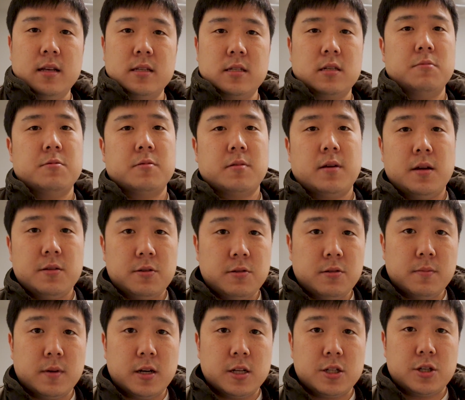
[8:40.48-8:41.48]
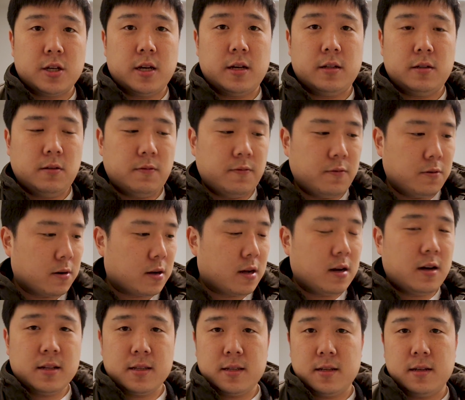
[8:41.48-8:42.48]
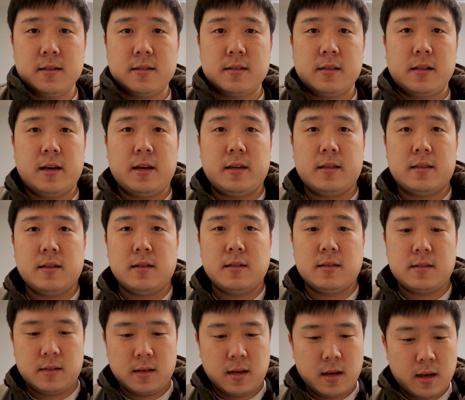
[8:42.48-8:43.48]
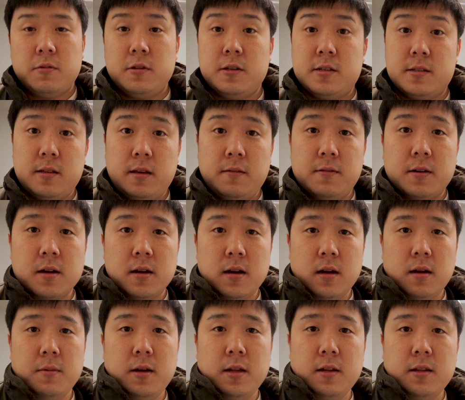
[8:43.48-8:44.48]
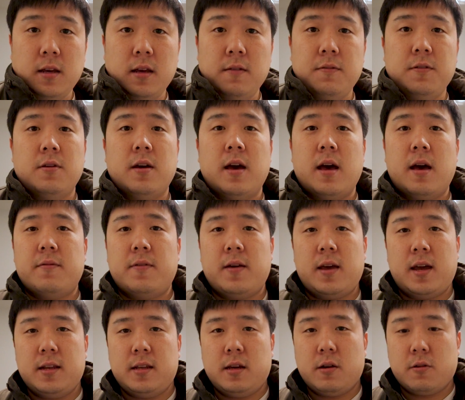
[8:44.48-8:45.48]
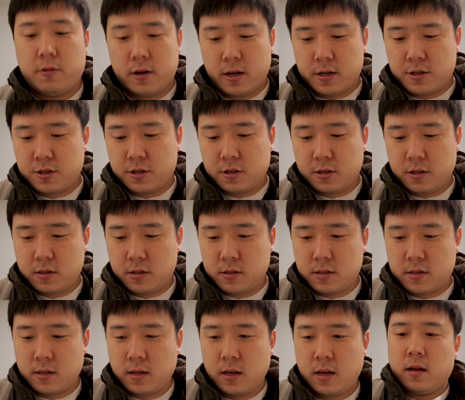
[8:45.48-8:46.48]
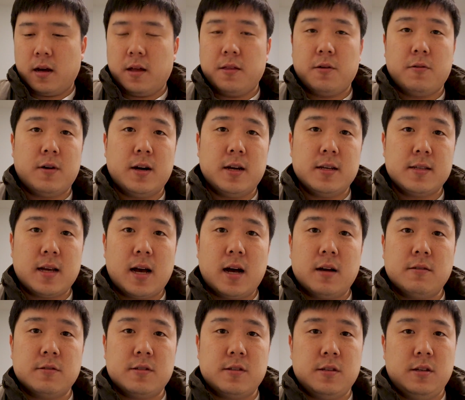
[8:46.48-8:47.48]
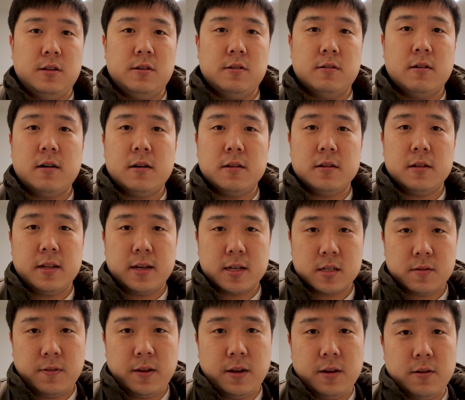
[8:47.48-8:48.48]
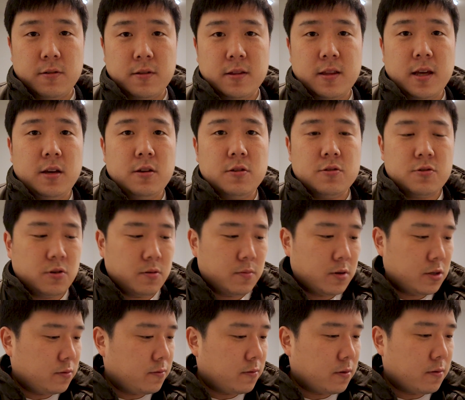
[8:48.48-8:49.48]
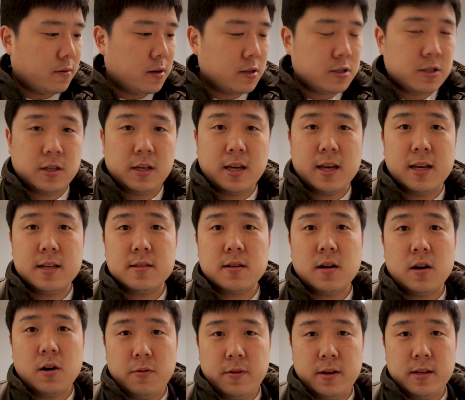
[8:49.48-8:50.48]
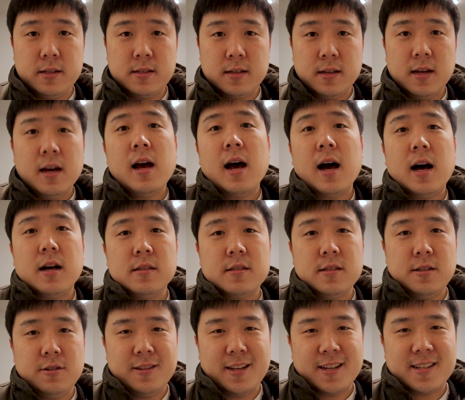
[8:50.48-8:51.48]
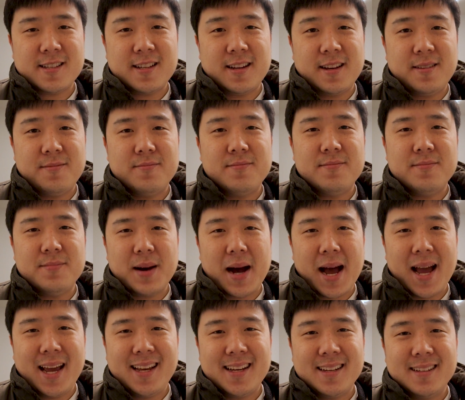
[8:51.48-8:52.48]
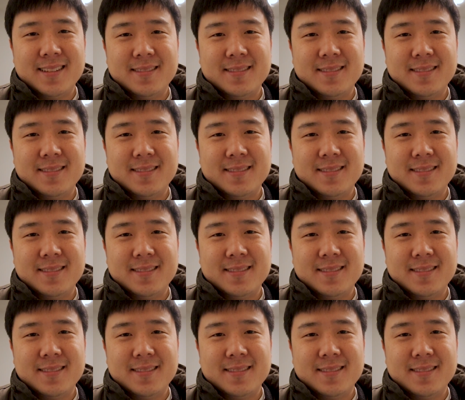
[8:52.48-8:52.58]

and subscribe to my channel for contents like this. Please leave a comment if you have any questions. Otherwise, I'll see you on the next video. Thank you so much for watching. As always, I'll see you next time. Bye.